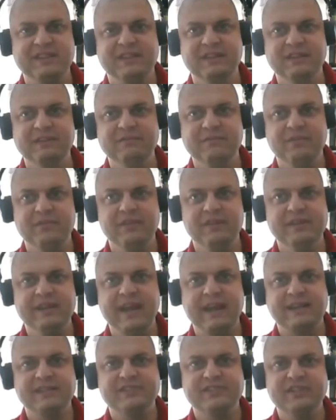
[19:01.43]
the
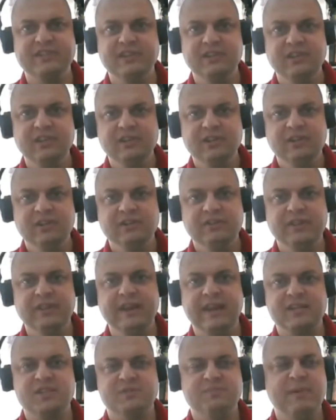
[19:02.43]
next
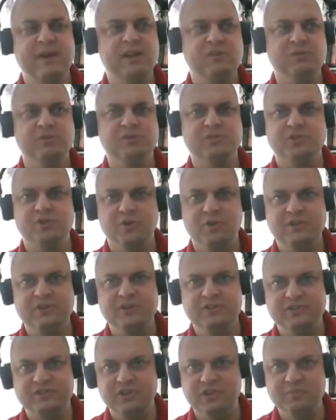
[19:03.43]
medical shortage
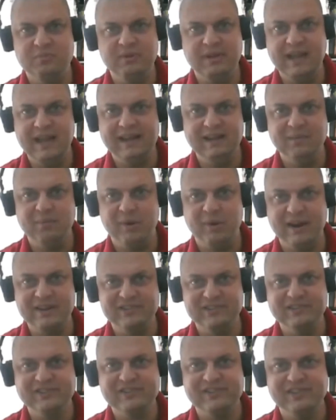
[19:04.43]
is going to be
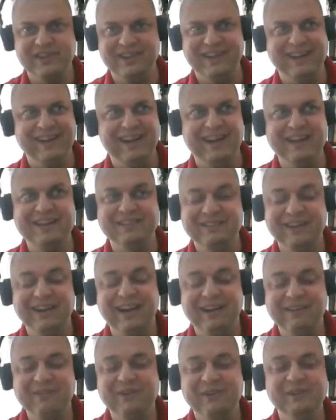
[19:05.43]
antidepressants. And
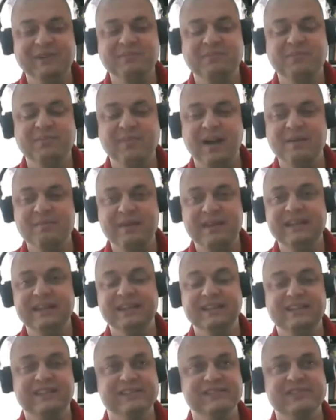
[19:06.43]
I really mean
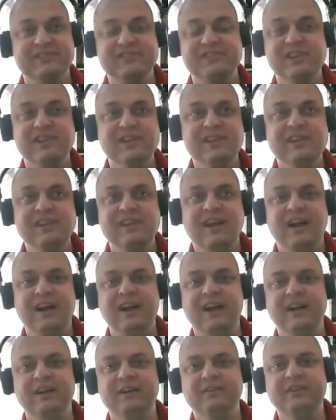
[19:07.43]
it, because
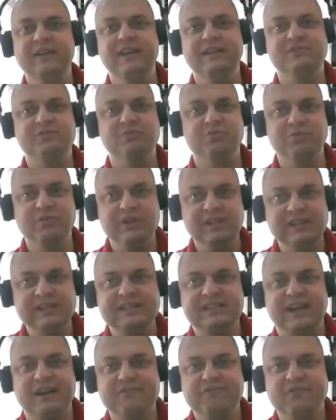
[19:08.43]
it's really
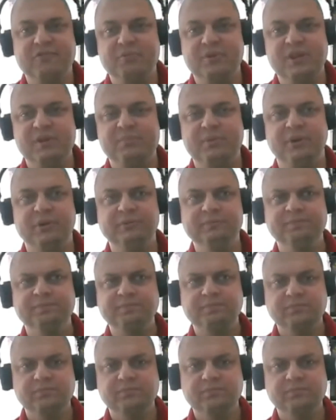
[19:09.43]
tough for people.